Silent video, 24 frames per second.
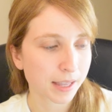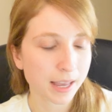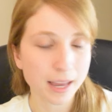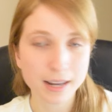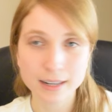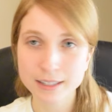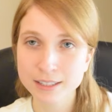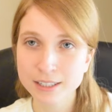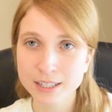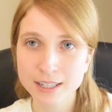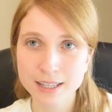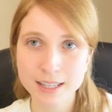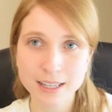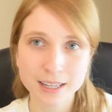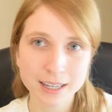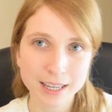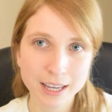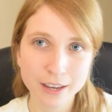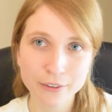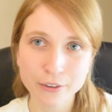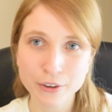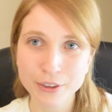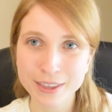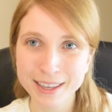and it's gonna
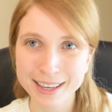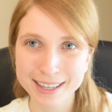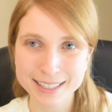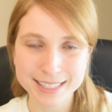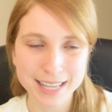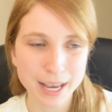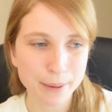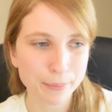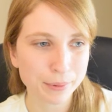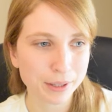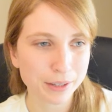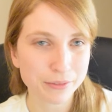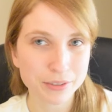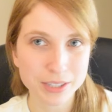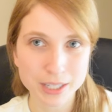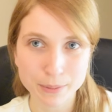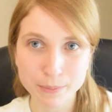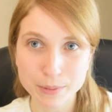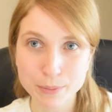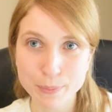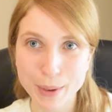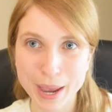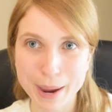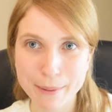give you the example of
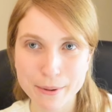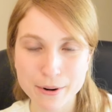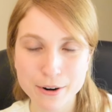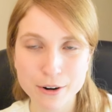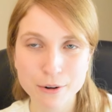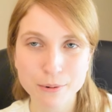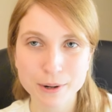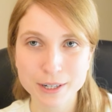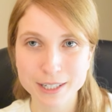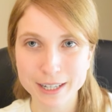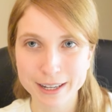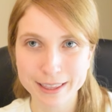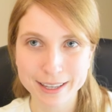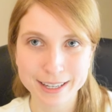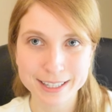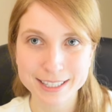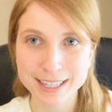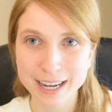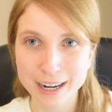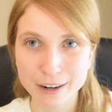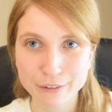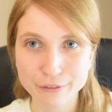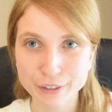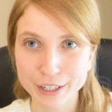some spammer, which I think
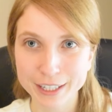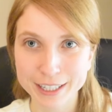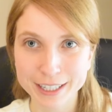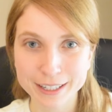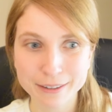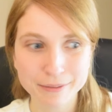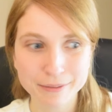is kind of funny.